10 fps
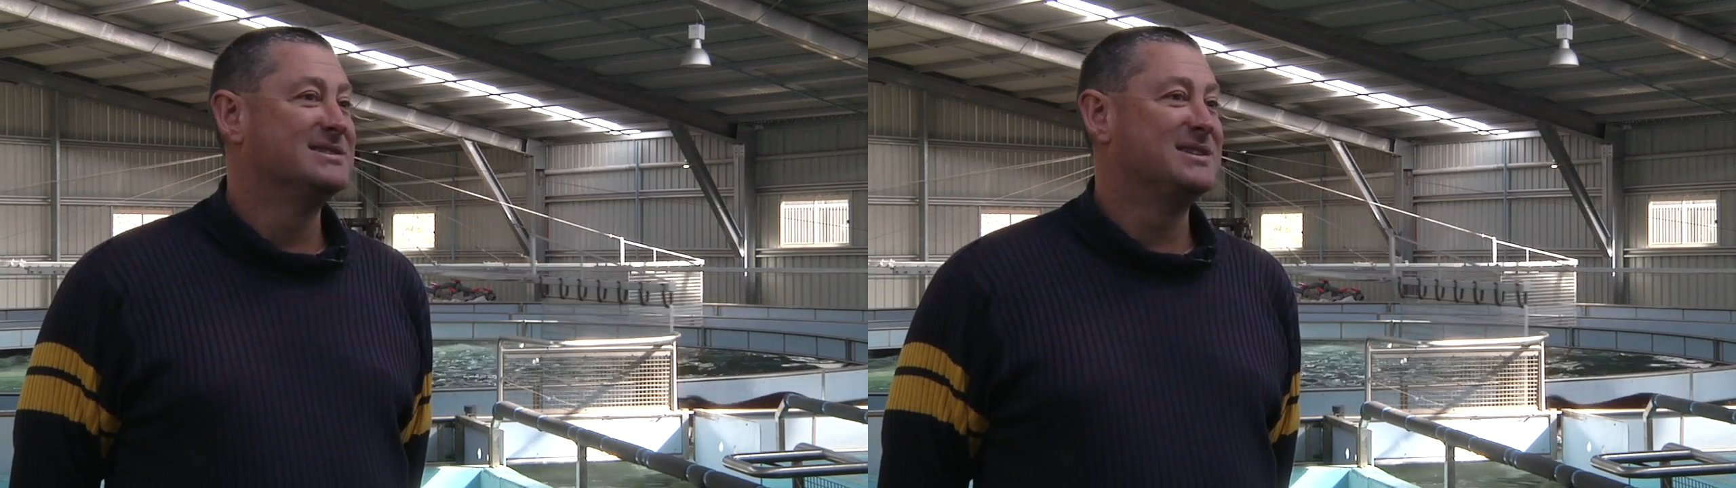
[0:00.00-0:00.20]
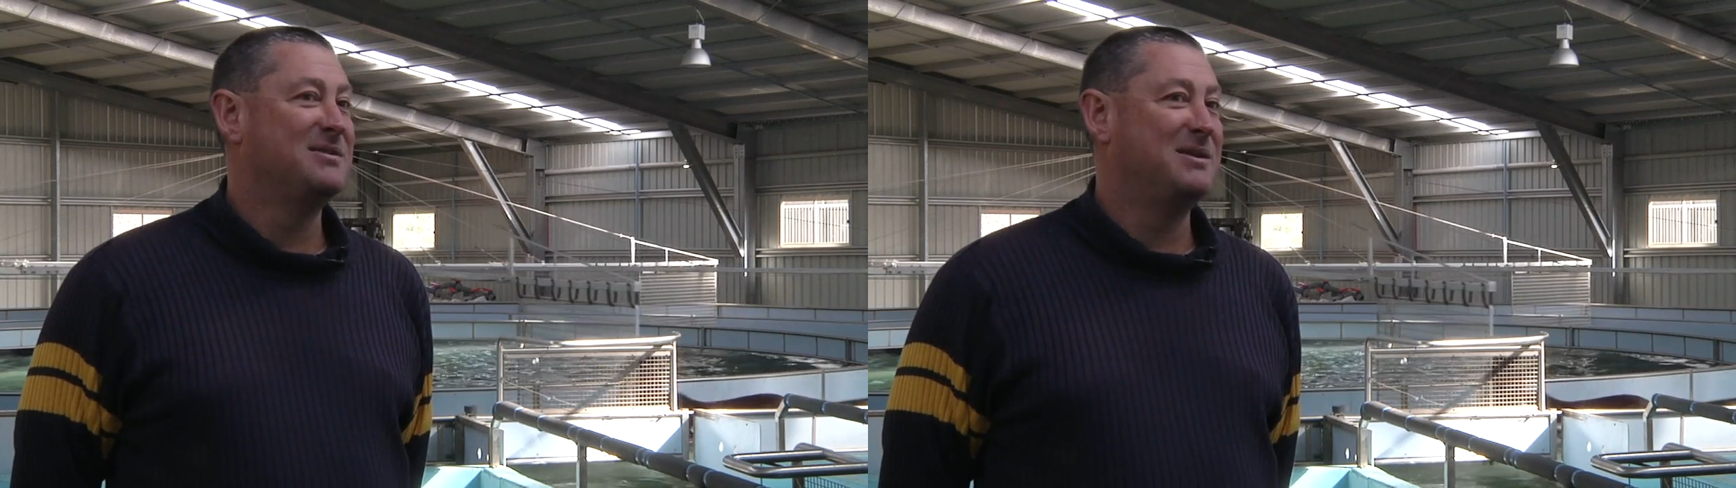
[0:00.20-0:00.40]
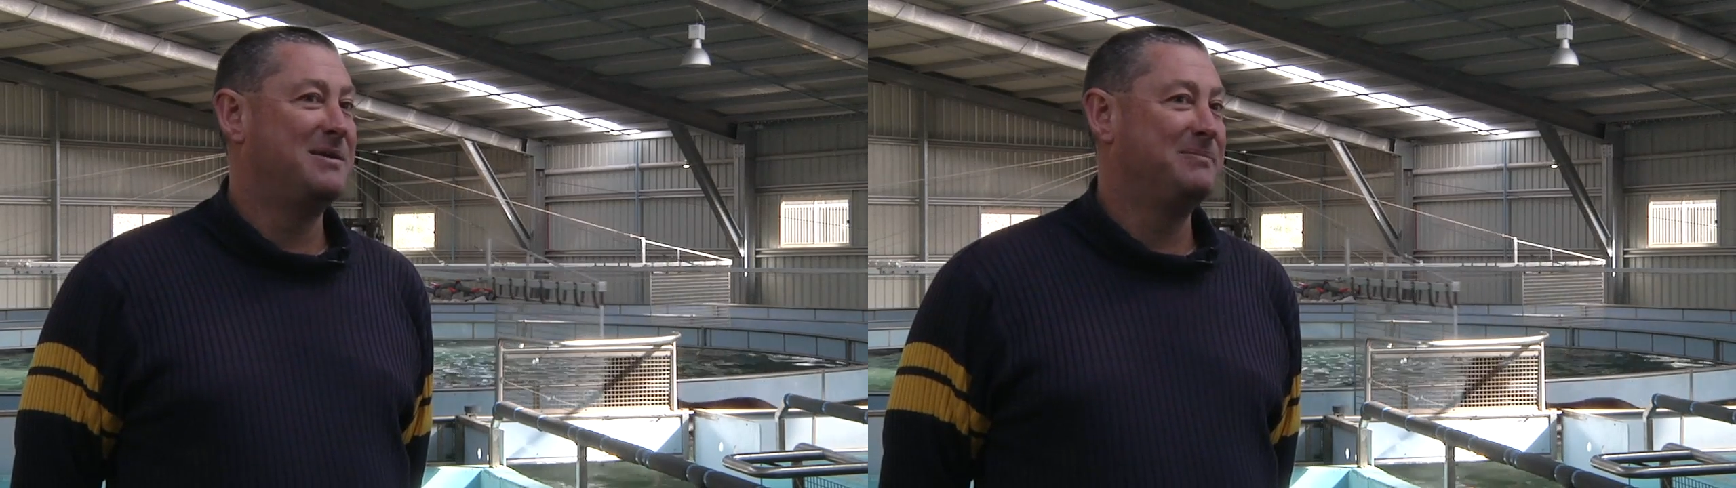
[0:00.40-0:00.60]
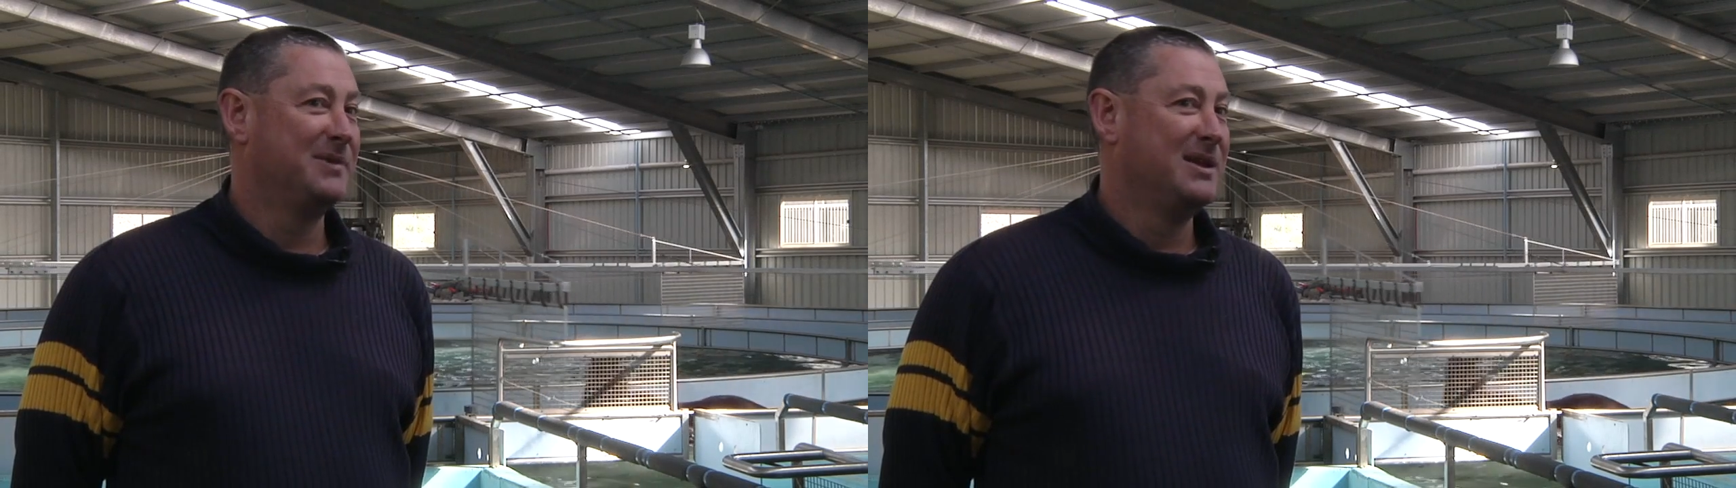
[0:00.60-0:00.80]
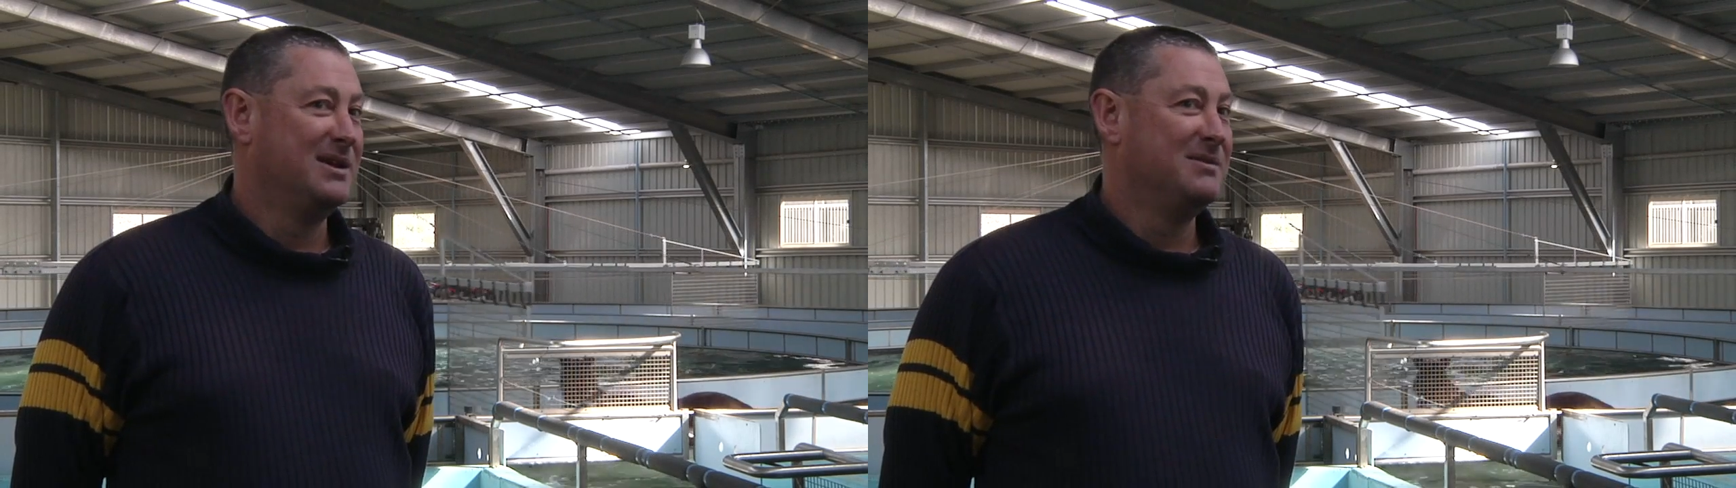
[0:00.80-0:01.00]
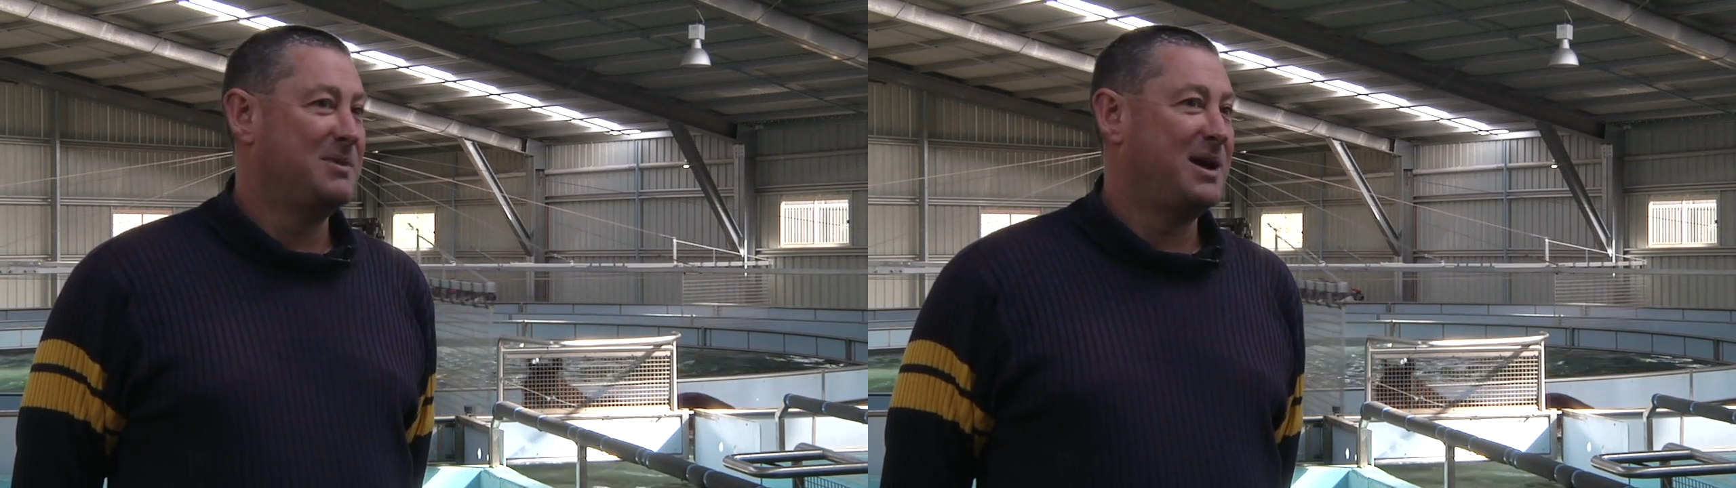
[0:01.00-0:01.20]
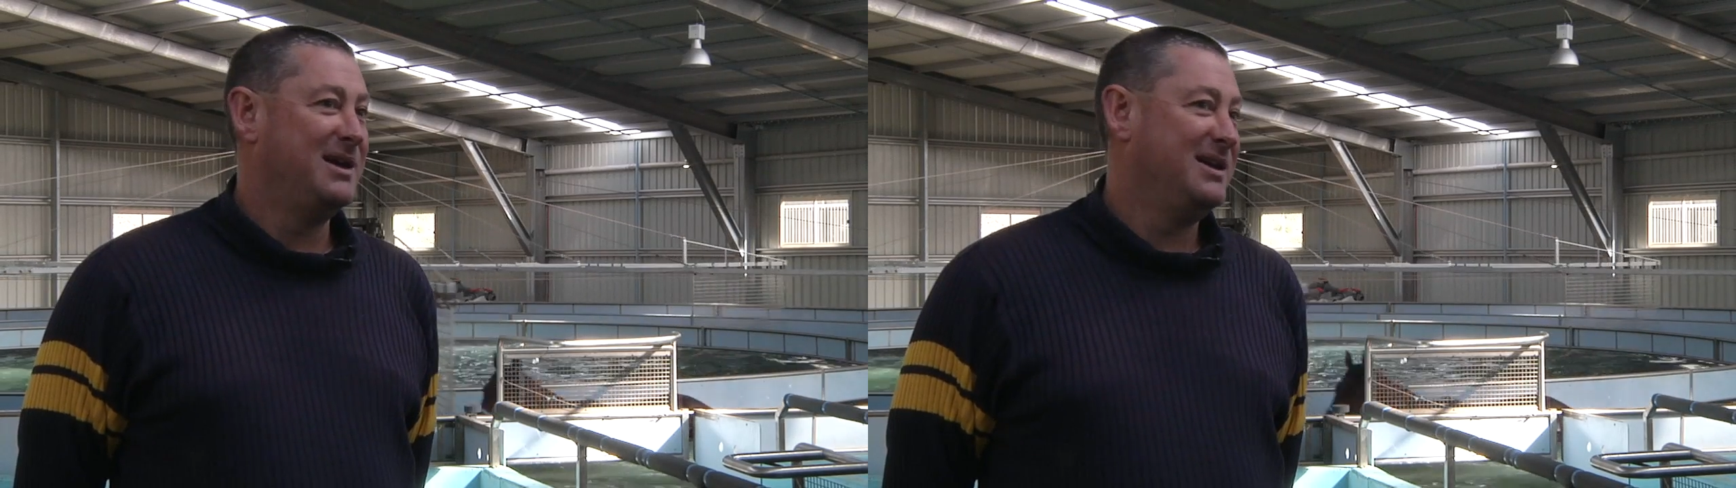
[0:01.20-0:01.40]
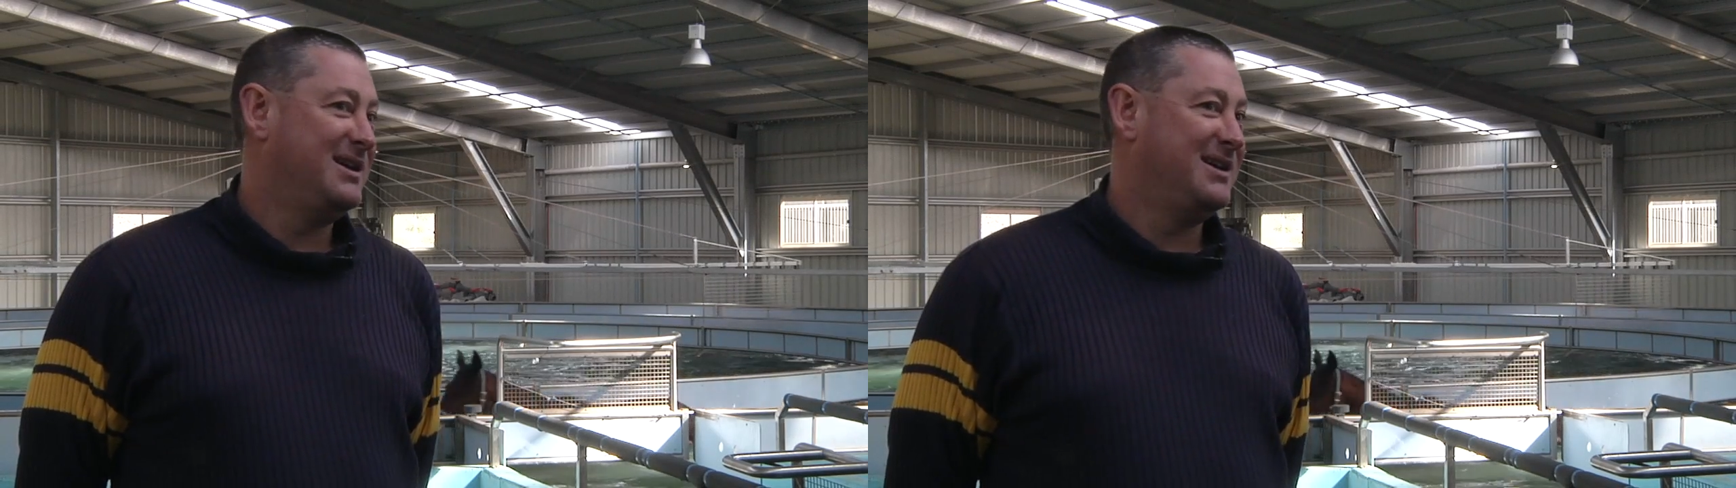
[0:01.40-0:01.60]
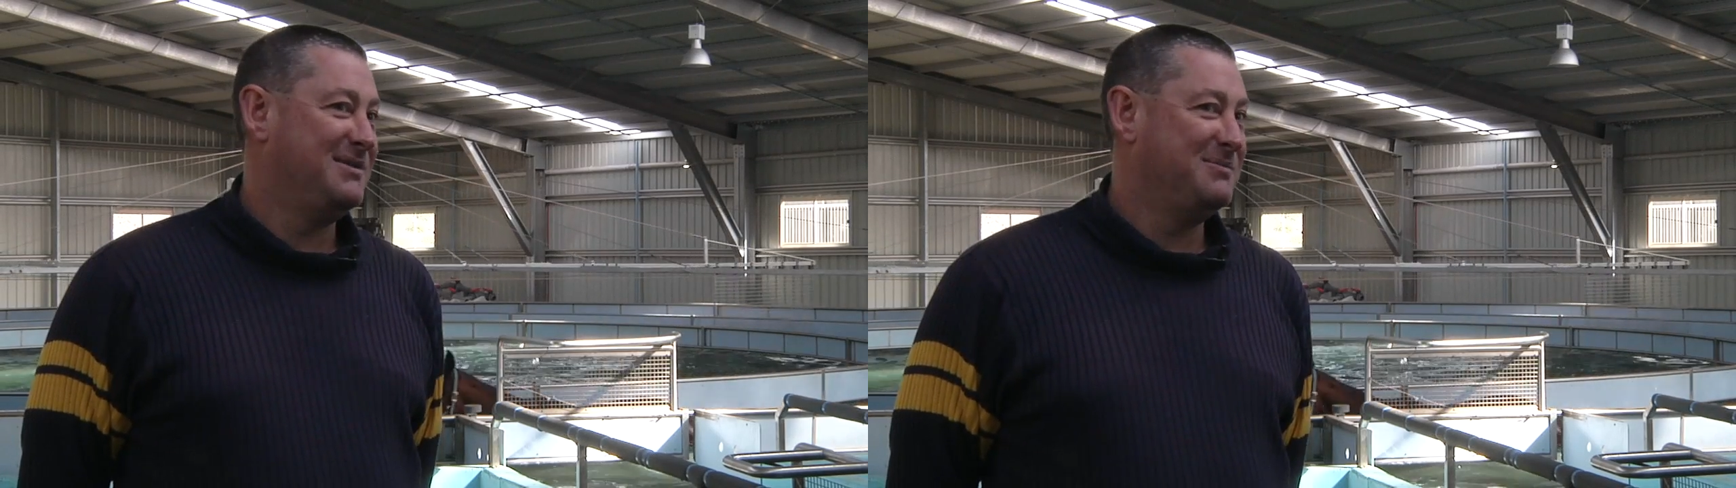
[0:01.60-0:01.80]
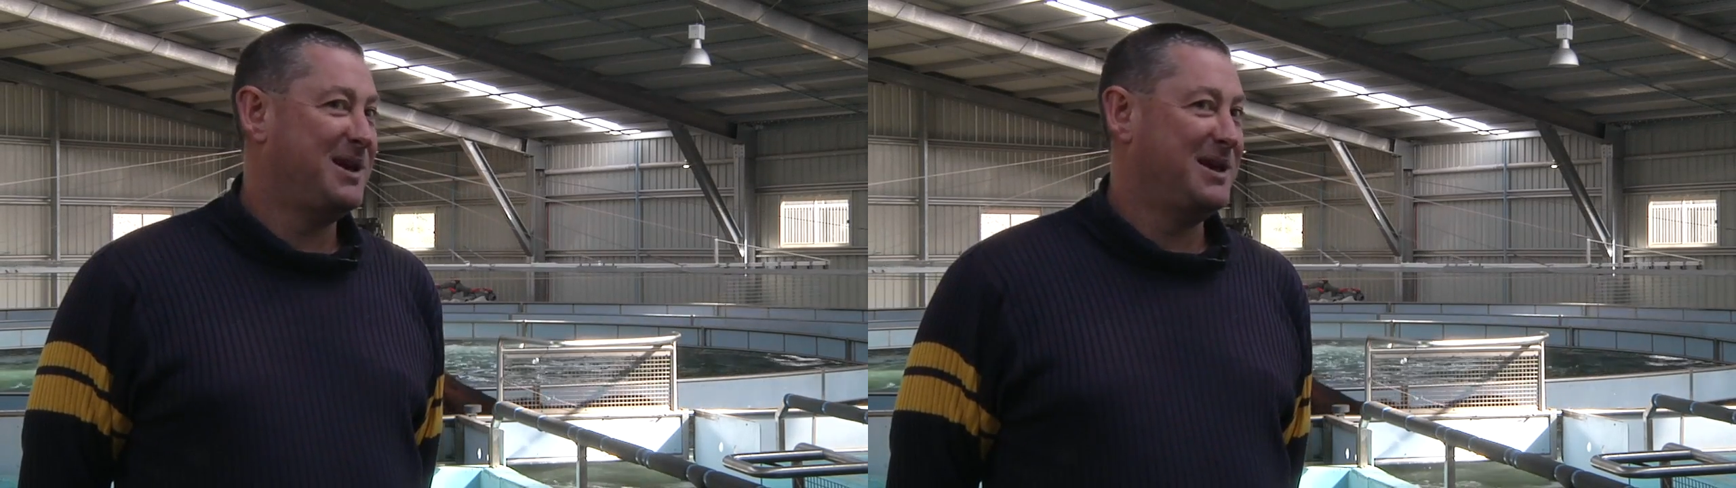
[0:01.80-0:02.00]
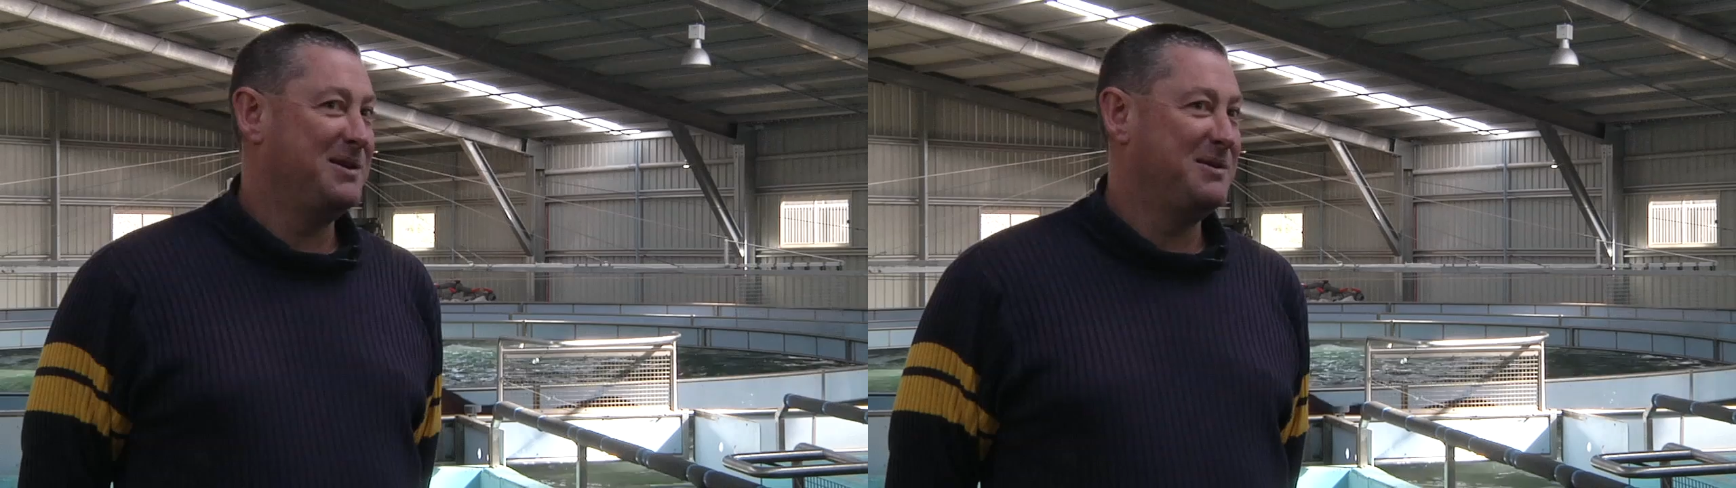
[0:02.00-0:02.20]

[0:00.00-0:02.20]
So my